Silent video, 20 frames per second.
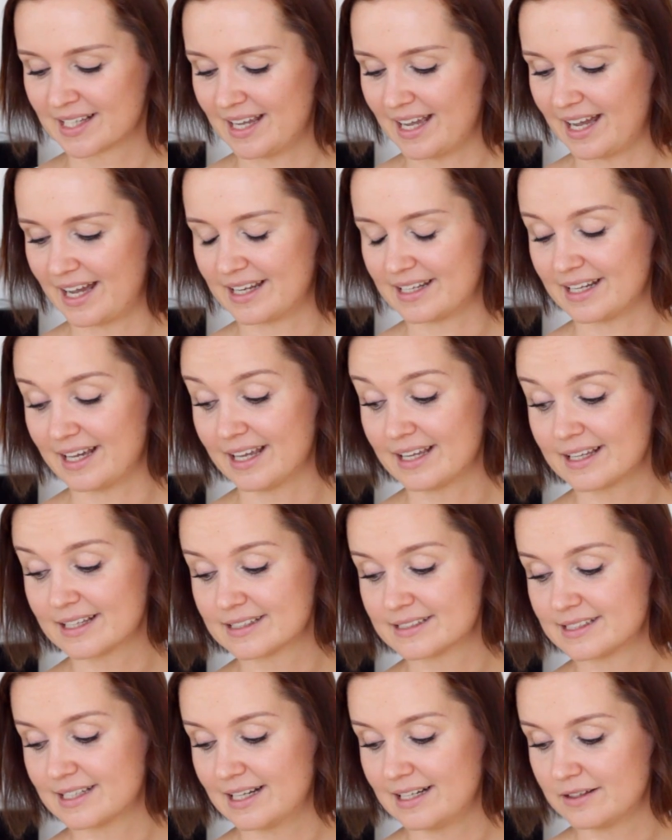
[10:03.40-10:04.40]
And I
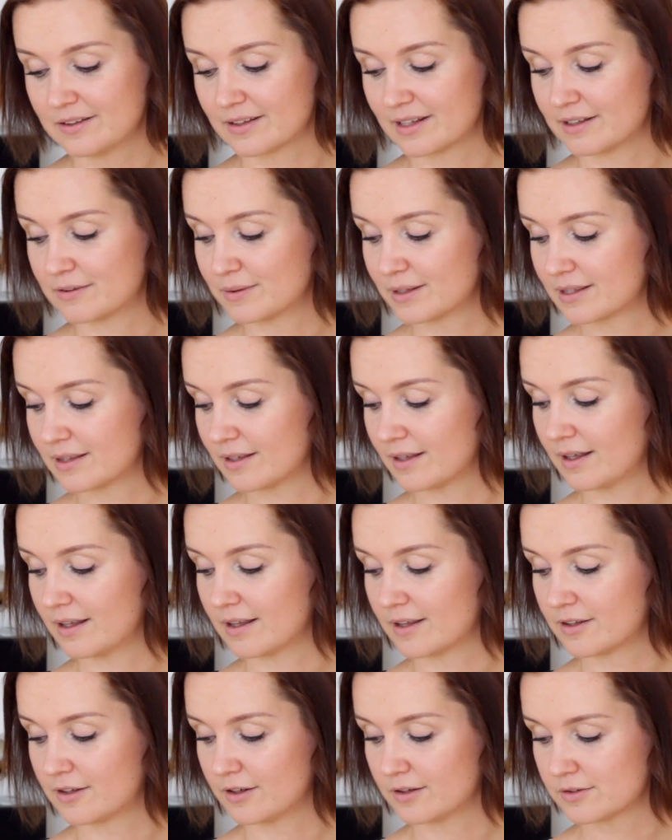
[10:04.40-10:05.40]
can tell you that
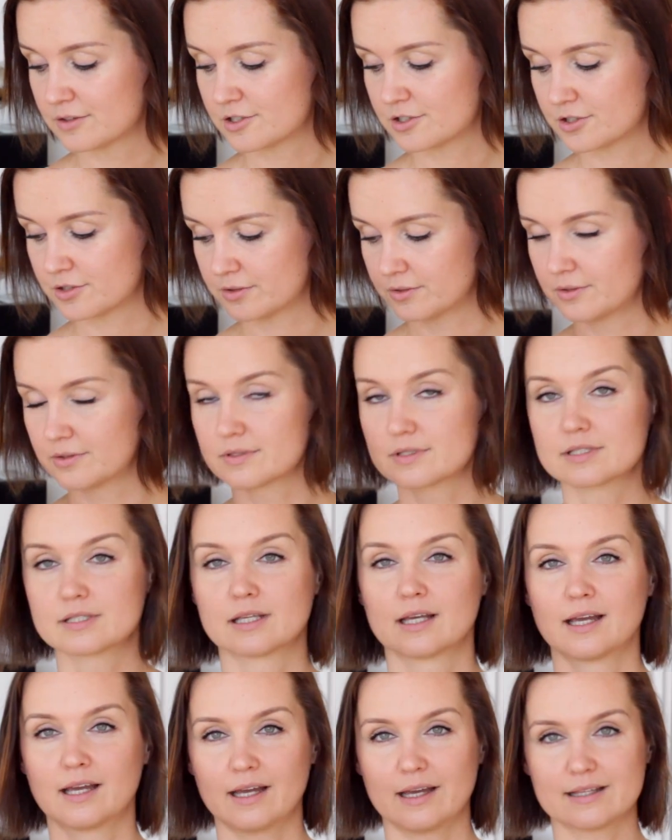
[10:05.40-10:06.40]
with those
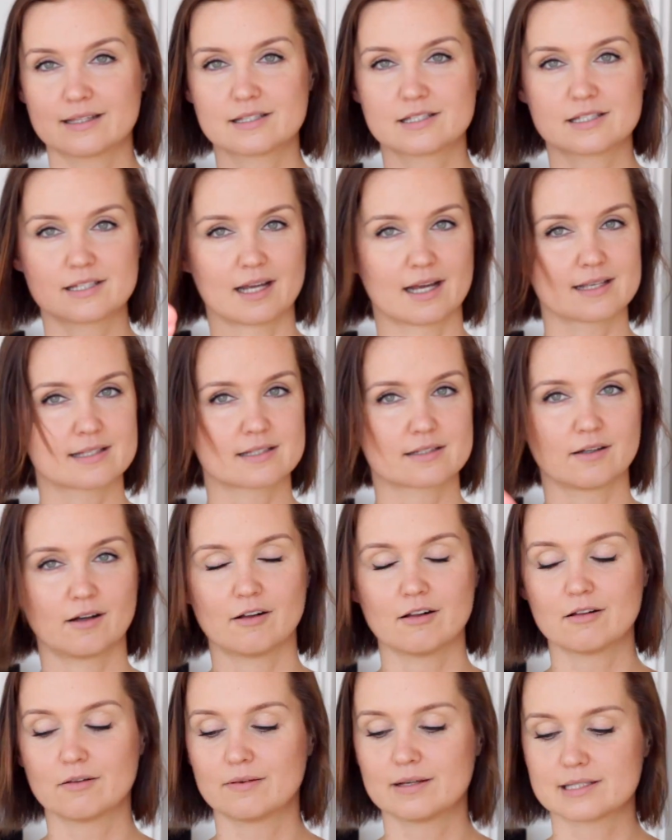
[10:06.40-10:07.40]
shoes, it's just
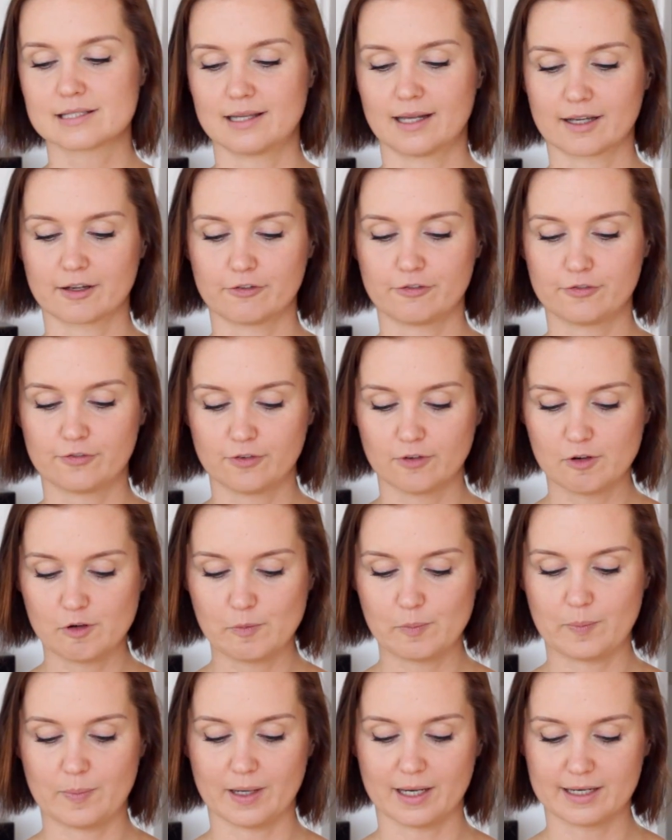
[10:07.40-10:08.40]
always like a
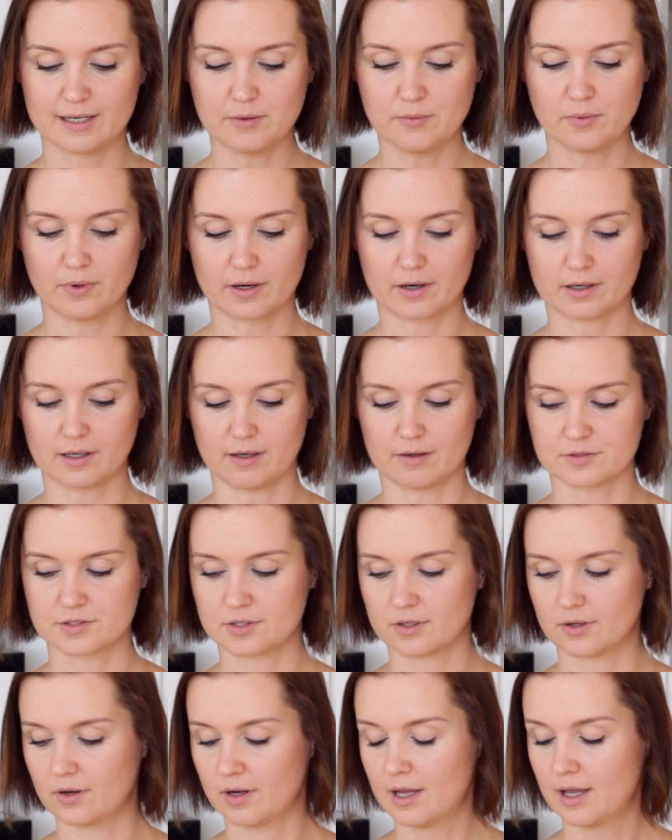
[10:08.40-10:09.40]
full body workout.
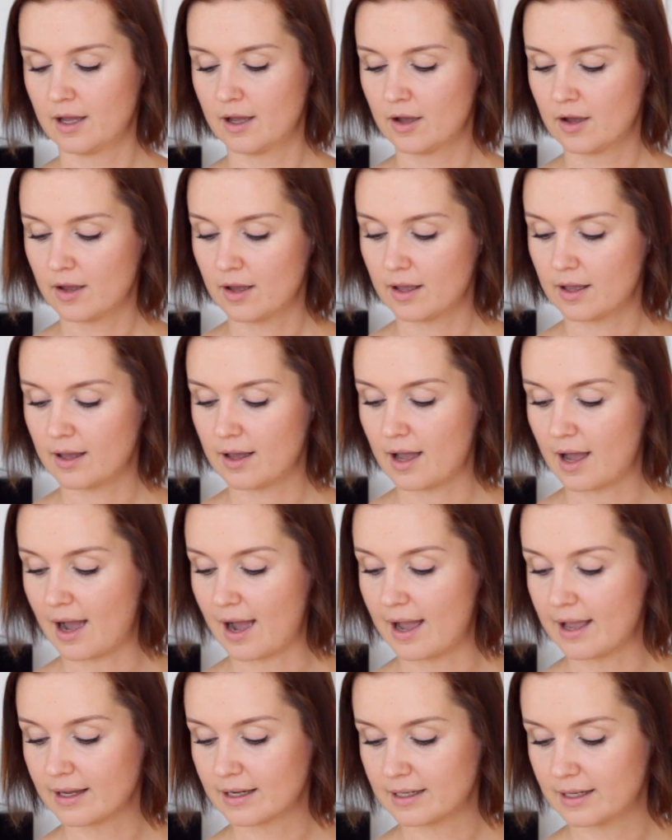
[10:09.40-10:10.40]
So
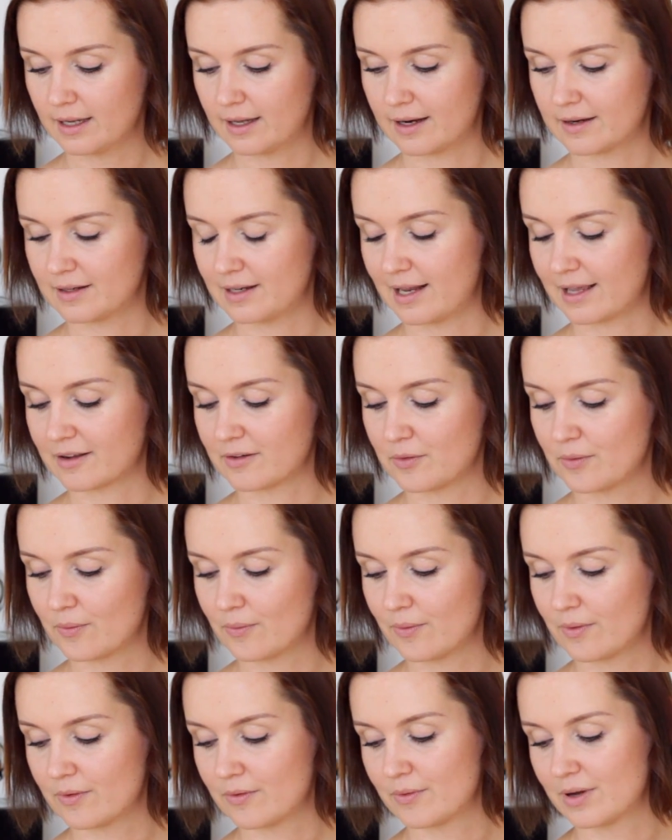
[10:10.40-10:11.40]
I can, like,
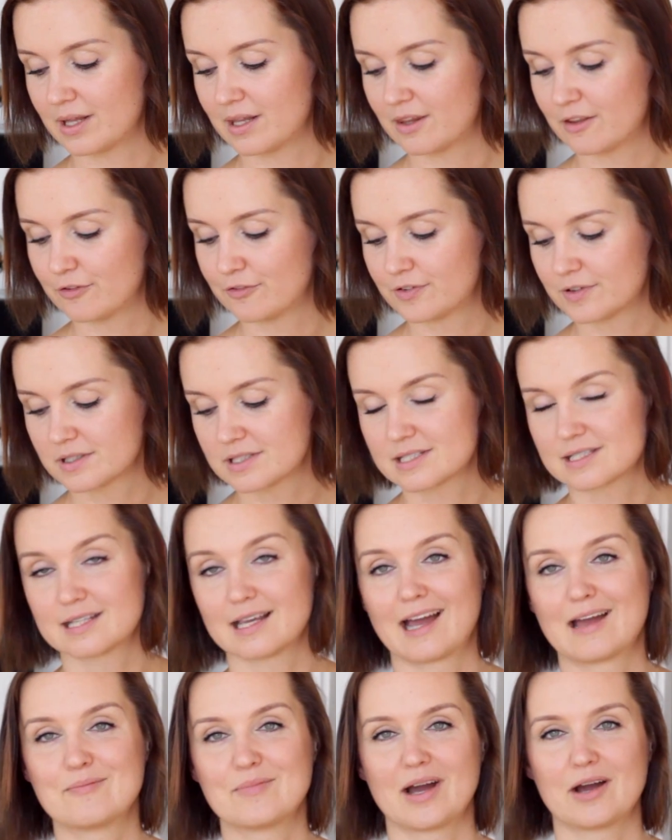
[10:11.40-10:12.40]
when the first
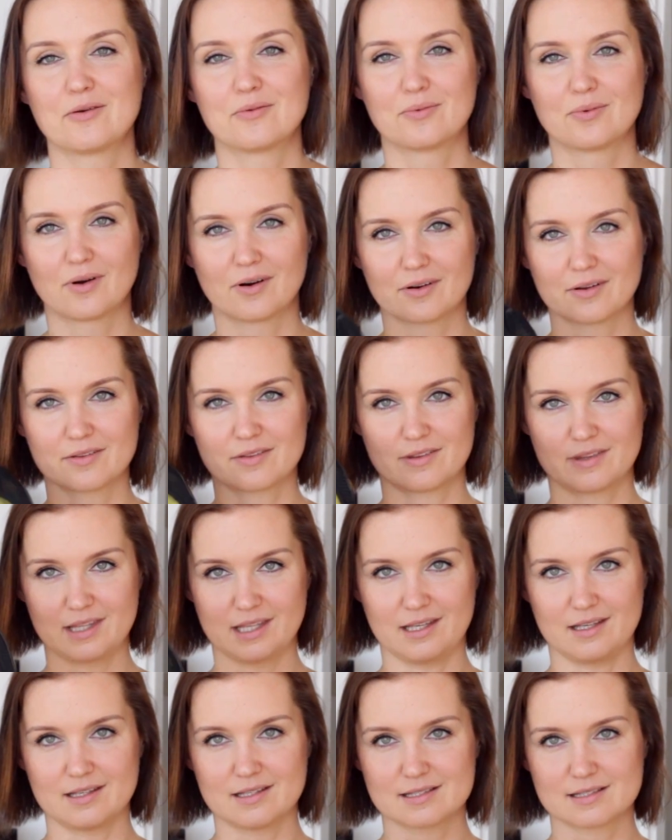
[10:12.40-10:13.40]
time I wore
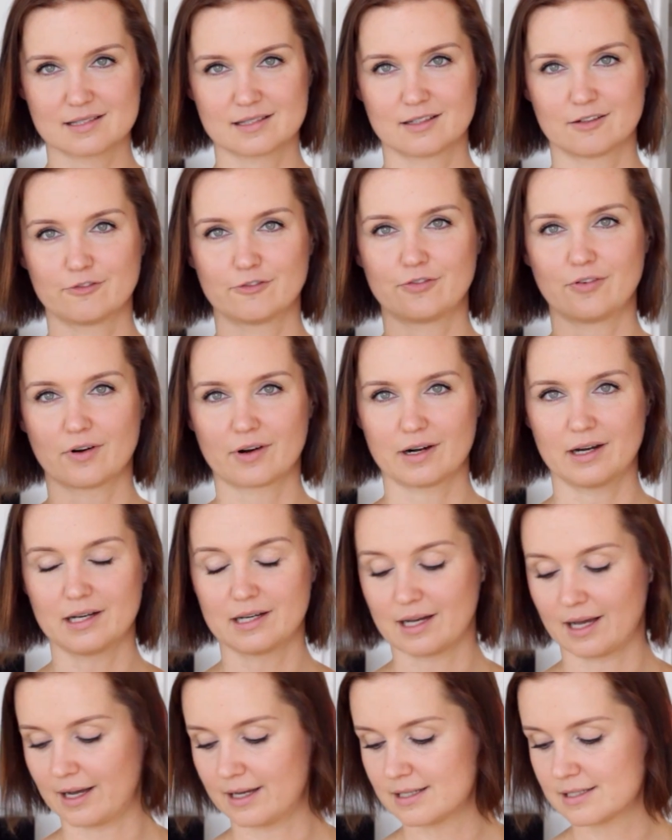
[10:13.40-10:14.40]
these for a
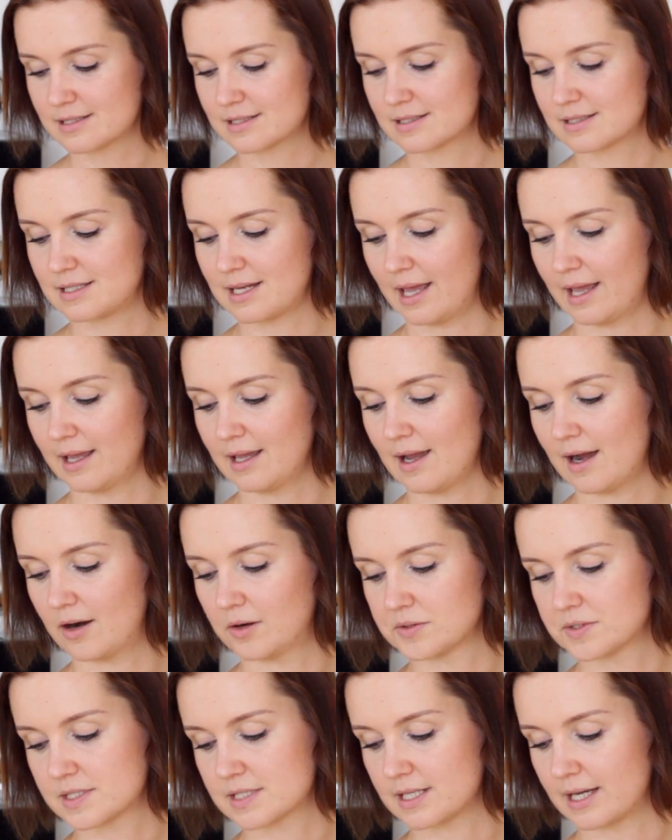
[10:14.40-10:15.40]
nice day
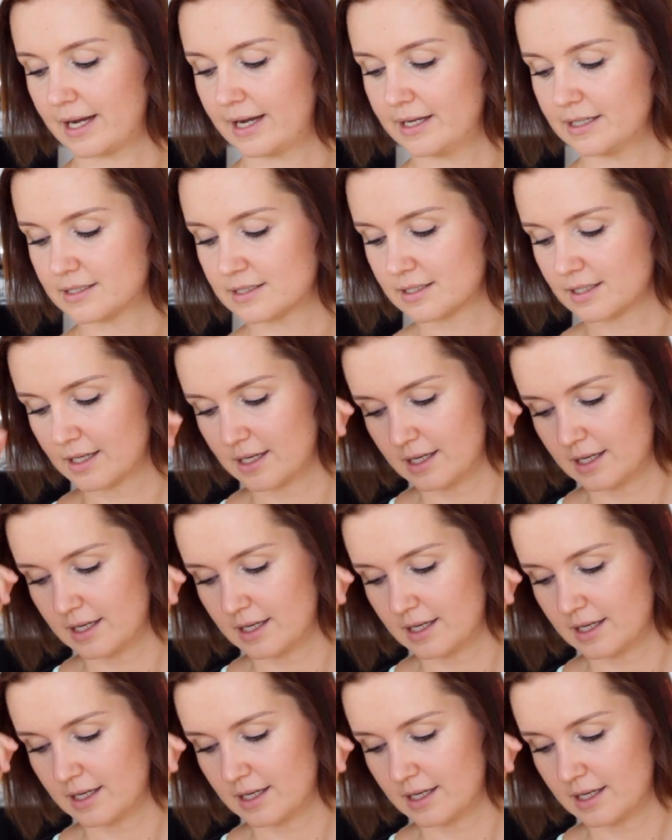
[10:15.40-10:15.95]
outside